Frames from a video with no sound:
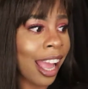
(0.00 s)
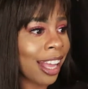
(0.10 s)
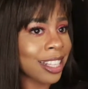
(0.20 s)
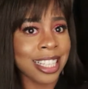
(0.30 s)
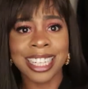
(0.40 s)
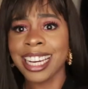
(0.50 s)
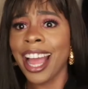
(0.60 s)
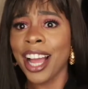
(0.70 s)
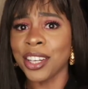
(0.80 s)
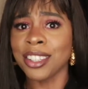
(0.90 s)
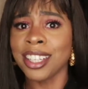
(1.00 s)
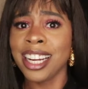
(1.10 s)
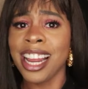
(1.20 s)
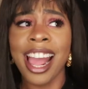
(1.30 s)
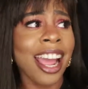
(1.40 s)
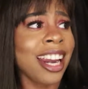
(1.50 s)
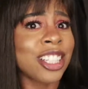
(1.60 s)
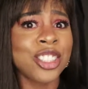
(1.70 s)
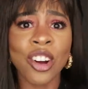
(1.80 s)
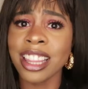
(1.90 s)
and sit down and
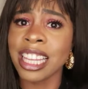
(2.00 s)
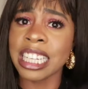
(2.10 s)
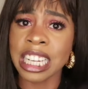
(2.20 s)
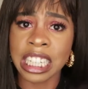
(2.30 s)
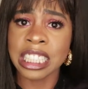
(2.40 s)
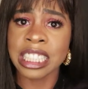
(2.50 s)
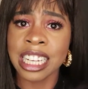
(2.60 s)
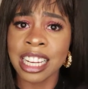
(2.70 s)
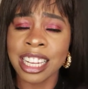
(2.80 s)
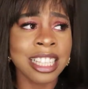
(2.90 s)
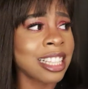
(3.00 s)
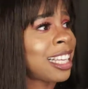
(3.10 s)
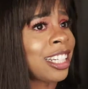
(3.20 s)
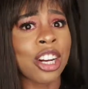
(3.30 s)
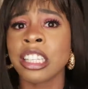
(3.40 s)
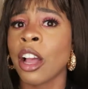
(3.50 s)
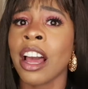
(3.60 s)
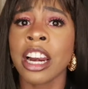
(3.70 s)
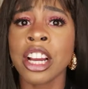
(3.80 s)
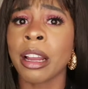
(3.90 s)
enjoy the dish. Teach yourself
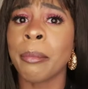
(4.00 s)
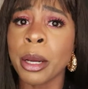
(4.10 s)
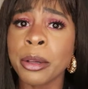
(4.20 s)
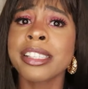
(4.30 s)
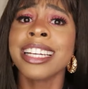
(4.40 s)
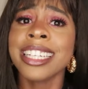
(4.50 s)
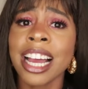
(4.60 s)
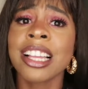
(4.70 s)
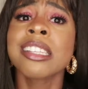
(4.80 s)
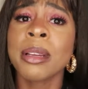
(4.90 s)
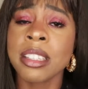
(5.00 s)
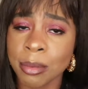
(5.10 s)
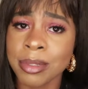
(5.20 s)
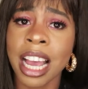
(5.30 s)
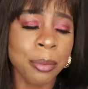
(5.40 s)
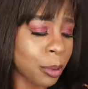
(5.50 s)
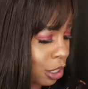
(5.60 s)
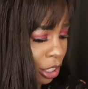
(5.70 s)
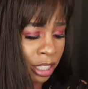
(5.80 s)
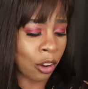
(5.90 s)
how to cook a meal, sit down, spend some time
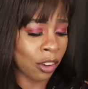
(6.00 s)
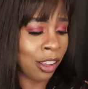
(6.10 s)
with yourself,